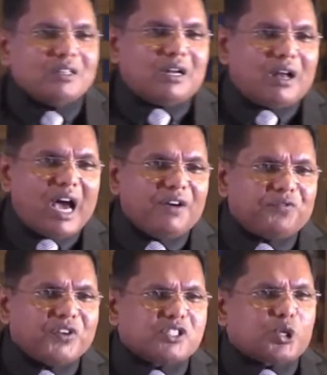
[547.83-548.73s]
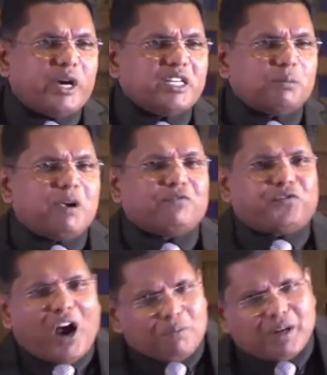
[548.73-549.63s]
the life is going to be
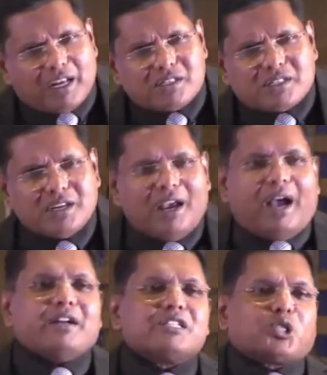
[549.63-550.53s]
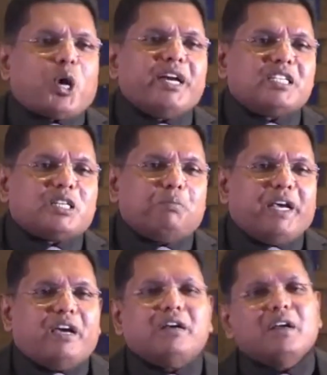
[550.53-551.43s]
fabulous and it's going to
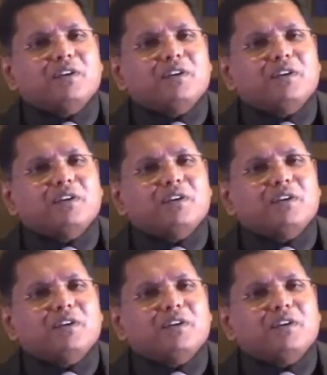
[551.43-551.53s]
be a